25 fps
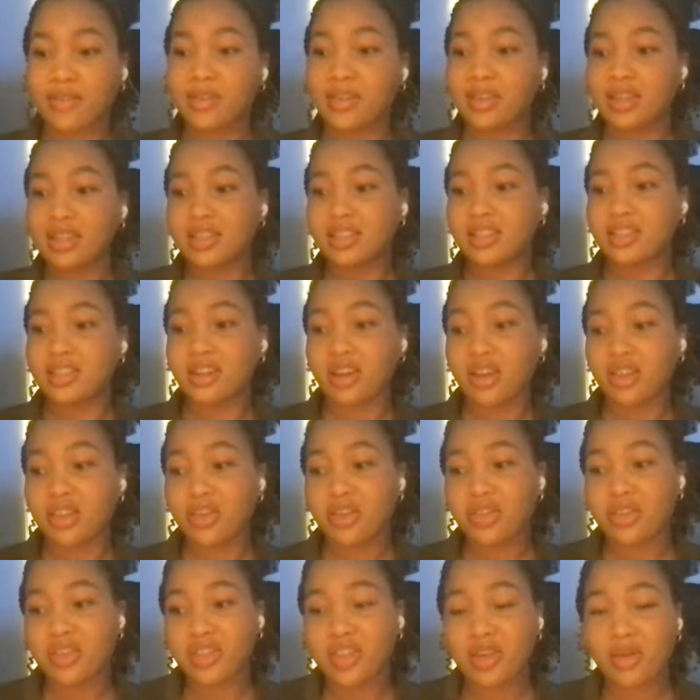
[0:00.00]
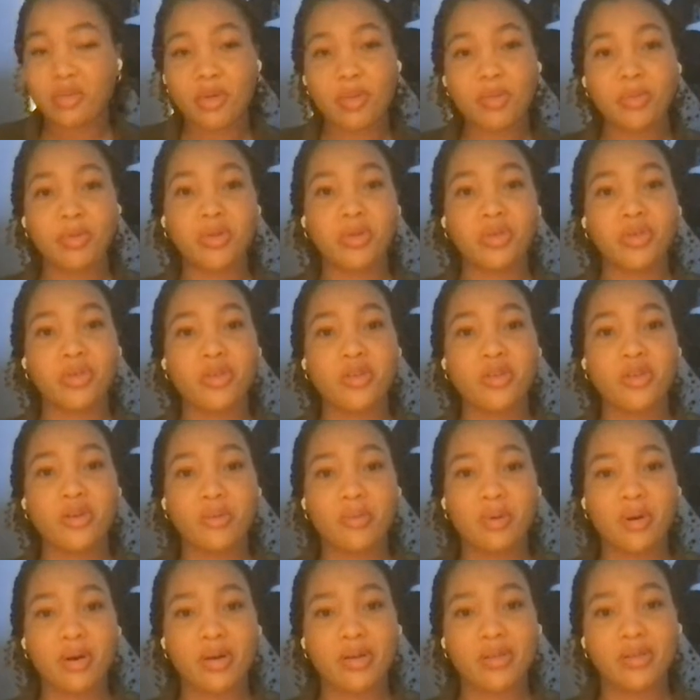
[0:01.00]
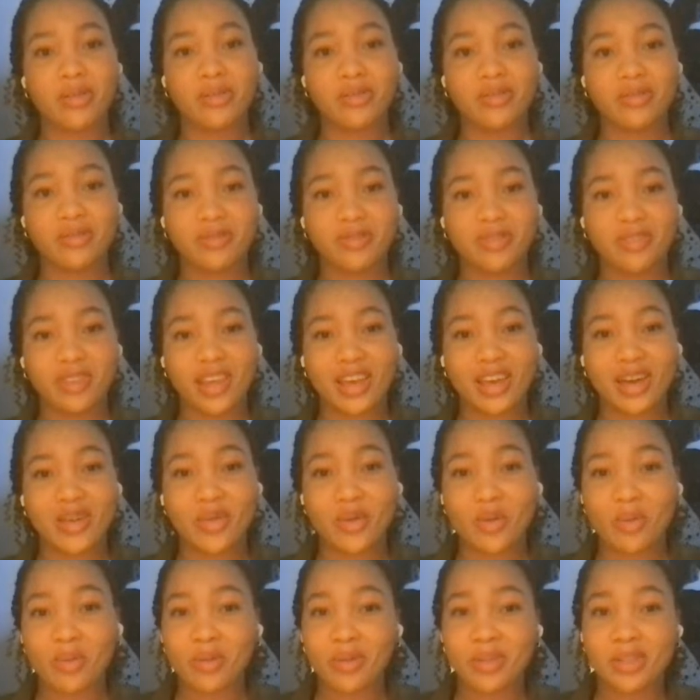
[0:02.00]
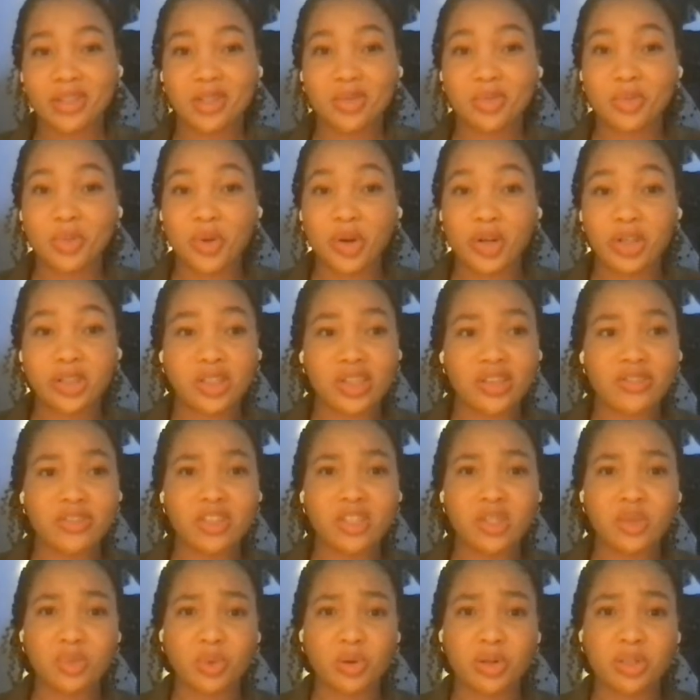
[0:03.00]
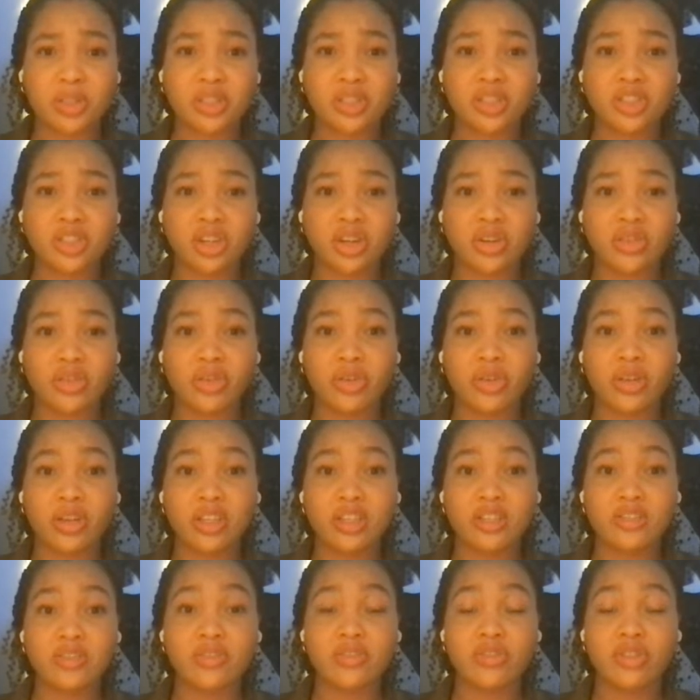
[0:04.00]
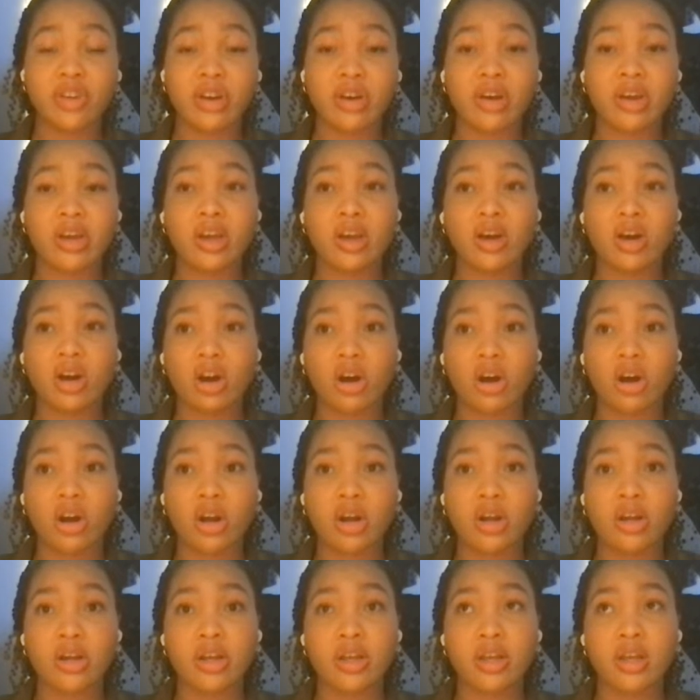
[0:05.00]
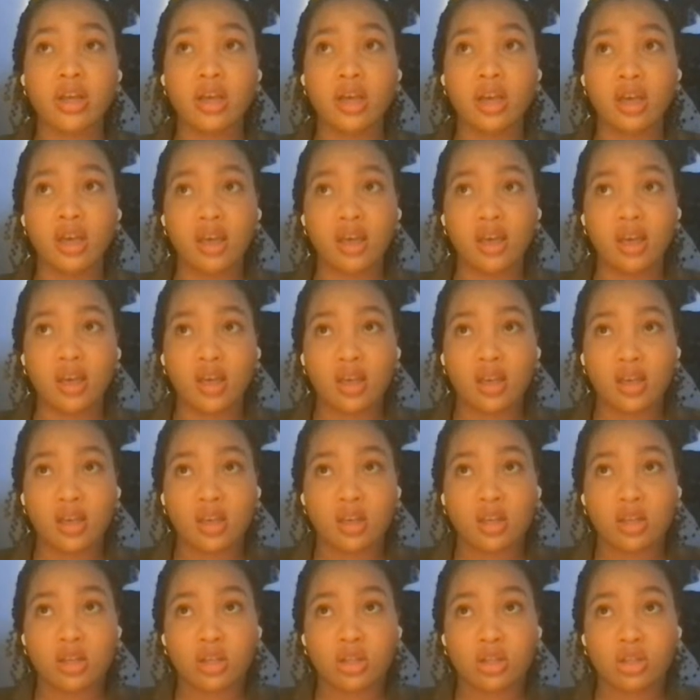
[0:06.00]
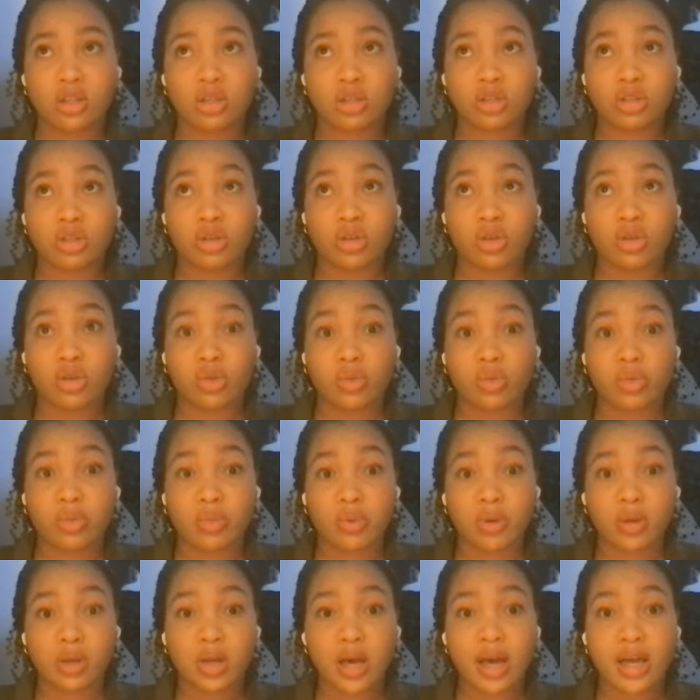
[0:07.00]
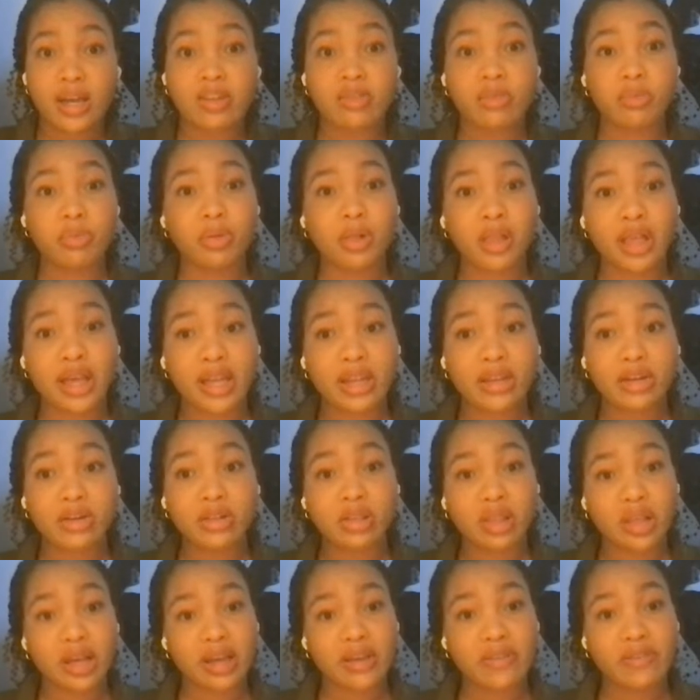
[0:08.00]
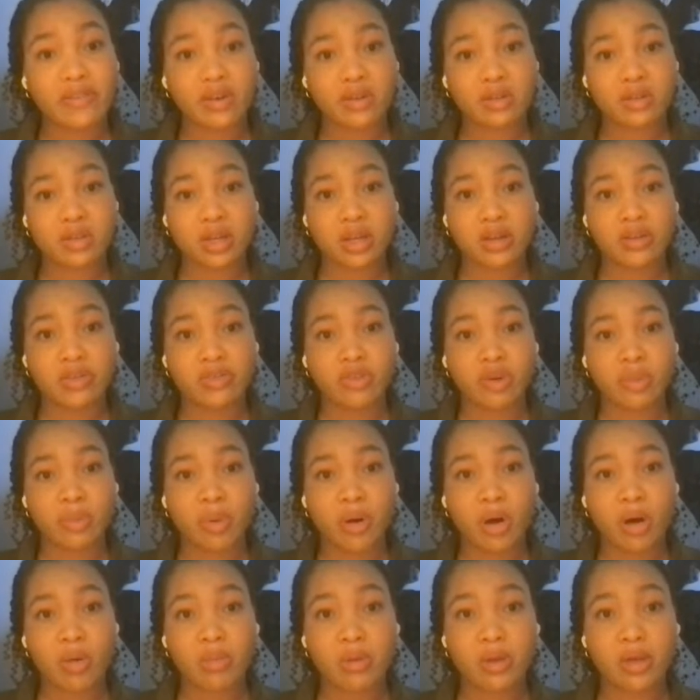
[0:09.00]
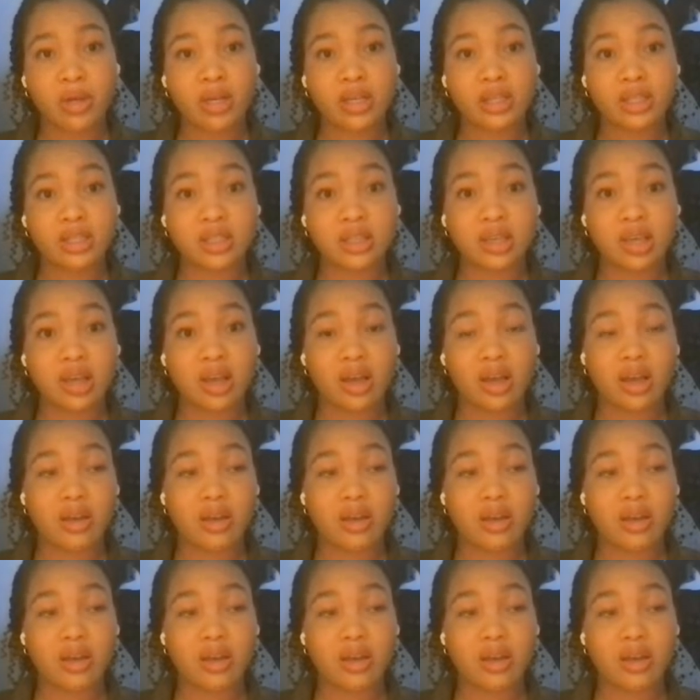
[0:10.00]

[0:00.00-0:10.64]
I mean, this is another thing that people don't know about like women's sports, even sports in general, it's very hard to kind of plan your life outside of football because